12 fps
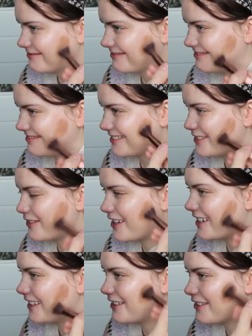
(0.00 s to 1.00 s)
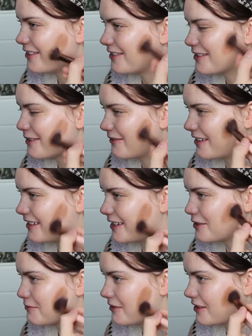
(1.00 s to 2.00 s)
Mm, it's fine. You can use the
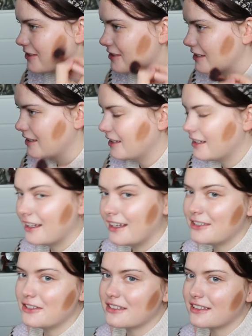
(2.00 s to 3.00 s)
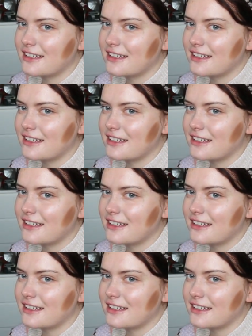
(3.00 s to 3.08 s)
foundation brush. He's using the